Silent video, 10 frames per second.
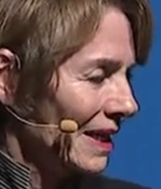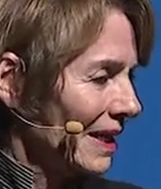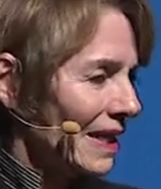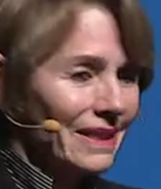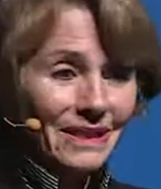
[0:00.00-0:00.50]

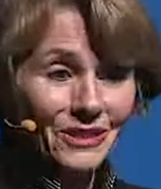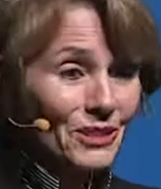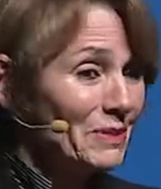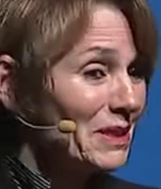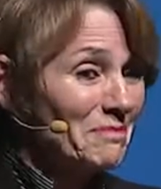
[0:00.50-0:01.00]
And it needs to
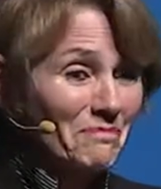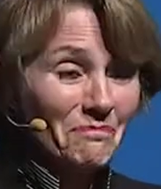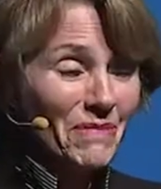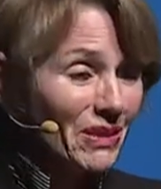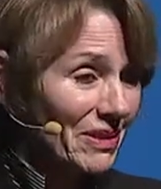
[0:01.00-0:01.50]
be
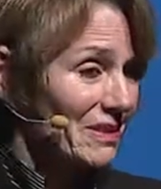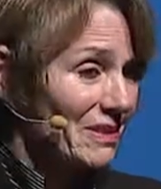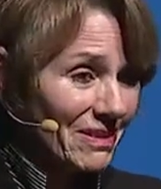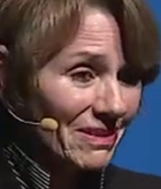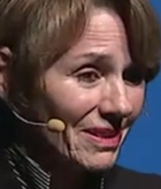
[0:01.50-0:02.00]

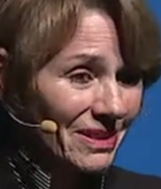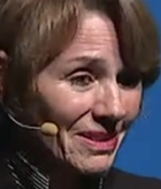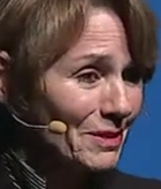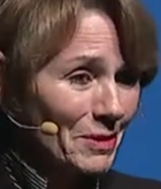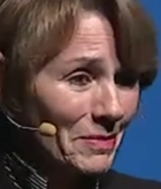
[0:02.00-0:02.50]
millions. It needs
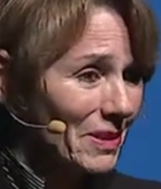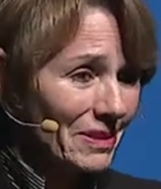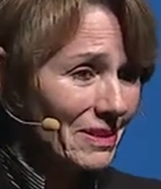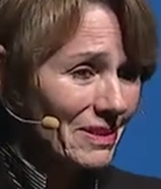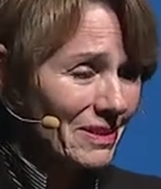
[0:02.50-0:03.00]
to be
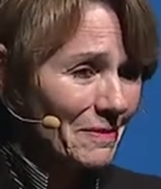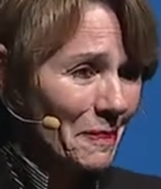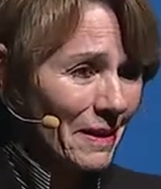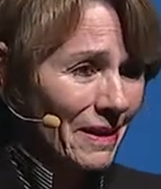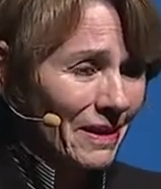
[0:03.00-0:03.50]
millions.
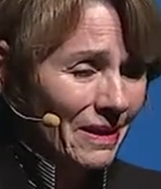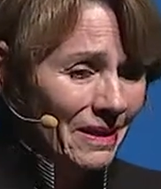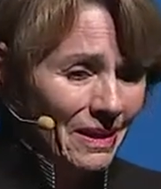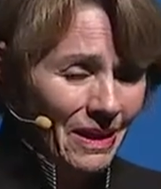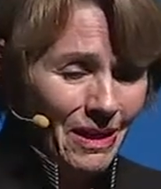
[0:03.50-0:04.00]

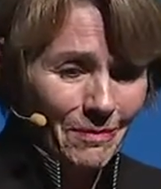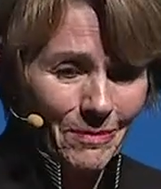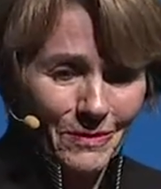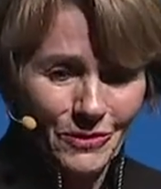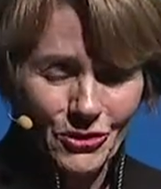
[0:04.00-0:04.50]

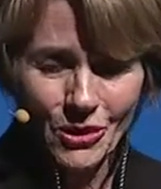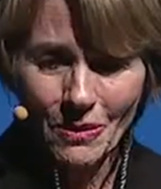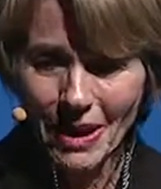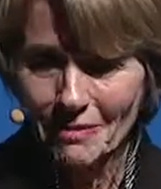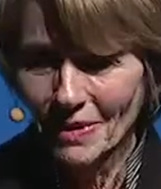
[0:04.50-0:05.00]
So
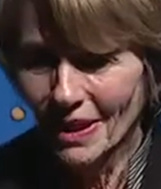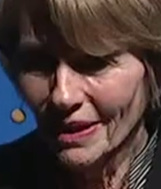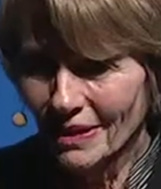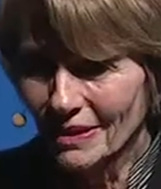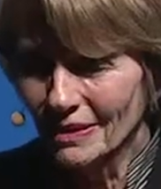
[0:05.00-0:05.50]
I'm not
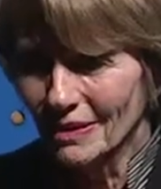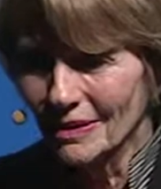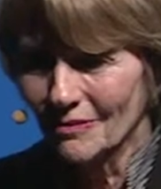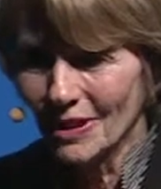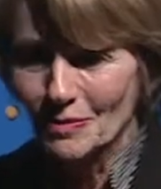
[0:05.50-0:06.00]
an
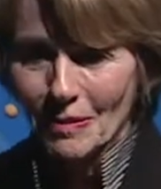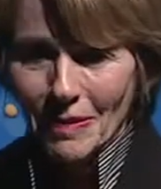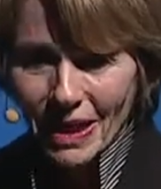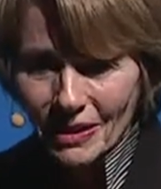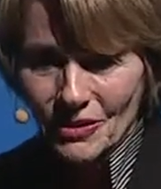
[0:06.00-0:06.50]
investment
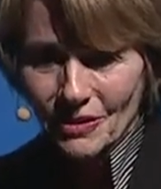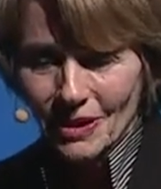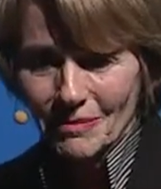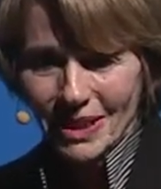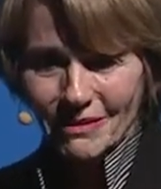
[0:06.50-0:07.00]
manager.
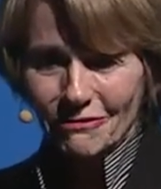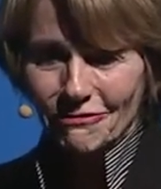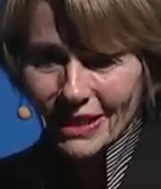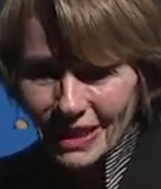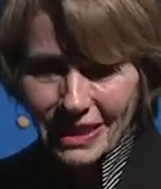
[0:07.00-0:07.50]
I'm not a
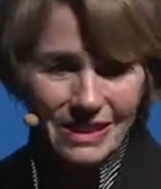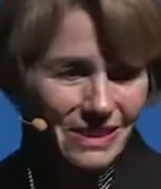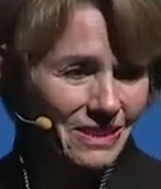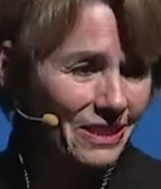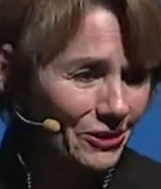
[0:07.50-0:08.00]

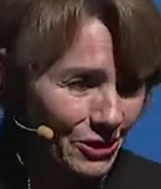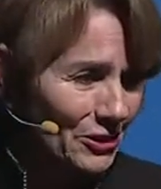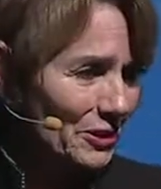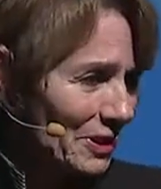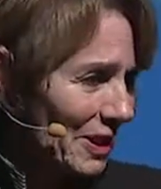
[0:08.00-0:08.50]
finance
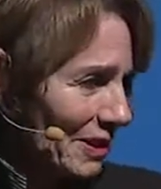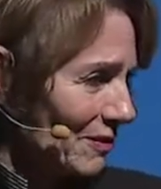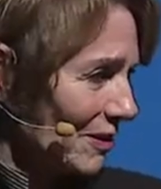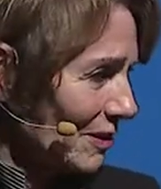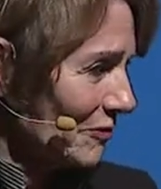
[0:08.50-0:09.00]
character
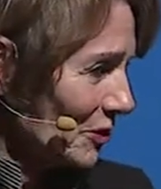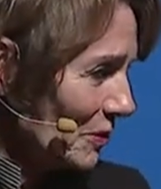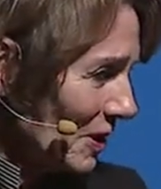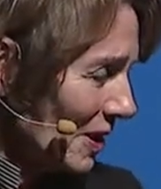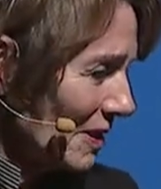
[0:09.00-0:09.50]
like all of you
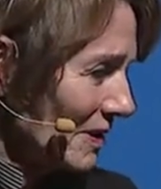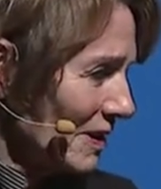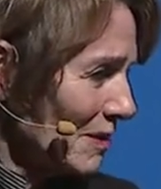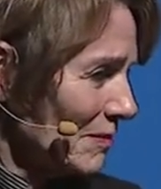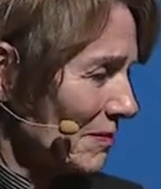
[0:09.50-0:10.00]
are.
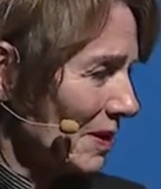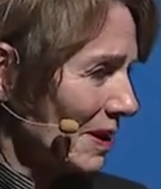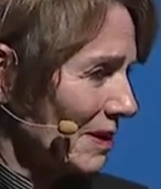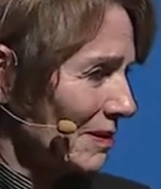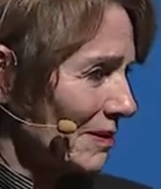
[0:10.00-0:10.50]

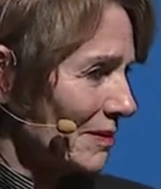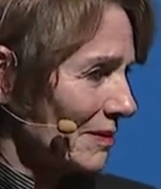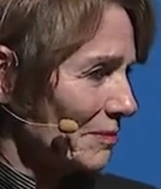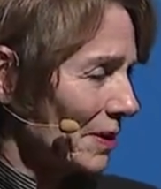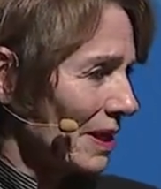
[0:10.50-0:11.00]

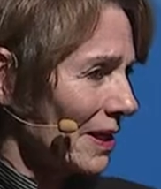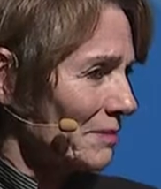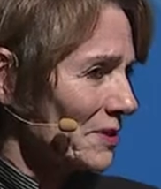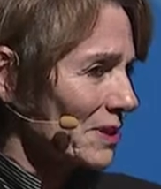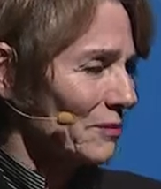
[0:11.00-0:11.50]
But
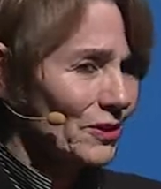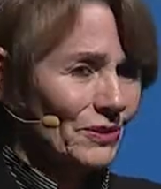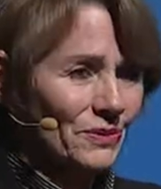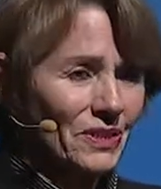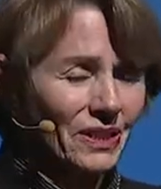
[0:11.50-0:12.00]
I'm someone
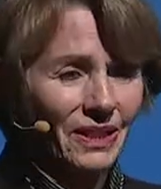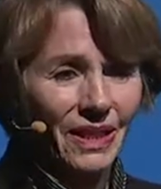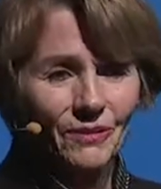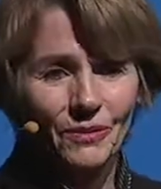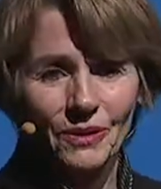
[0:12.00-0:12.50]
who's done a
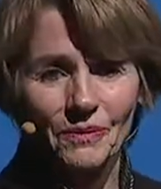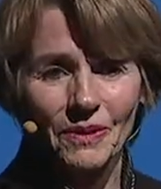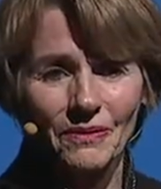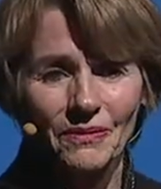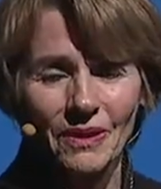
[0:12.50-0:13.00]
lot of work
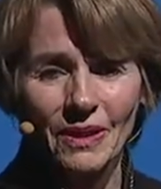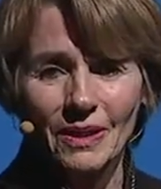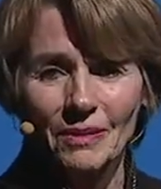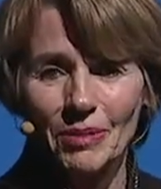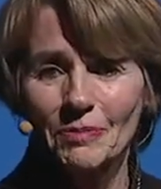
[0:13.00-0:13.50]
with
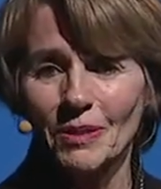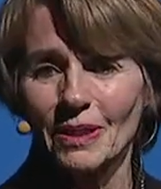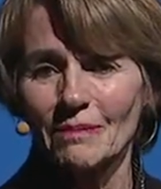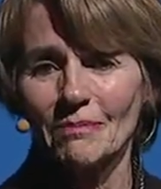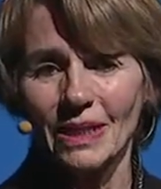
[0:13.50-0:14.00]
people
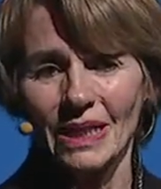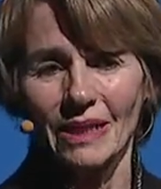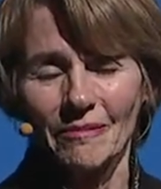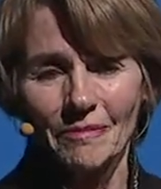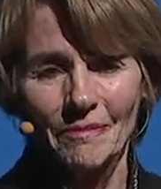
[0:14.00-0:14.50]
and money.